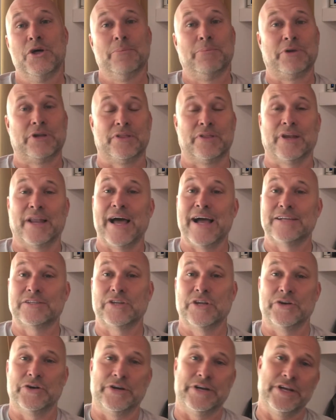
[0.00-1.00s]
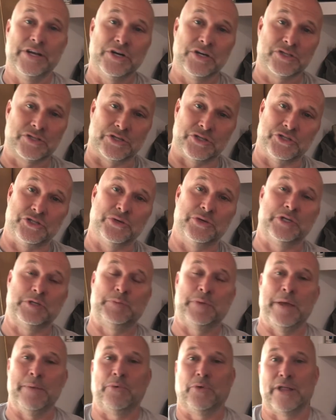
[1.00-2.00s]
But in the last 100 years, the Jewish
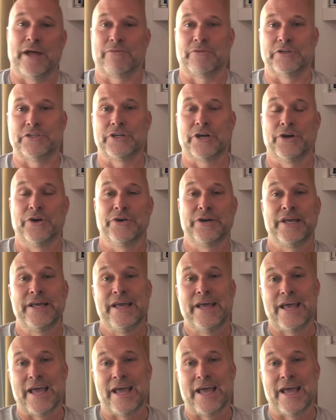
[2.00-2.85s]
people have returned,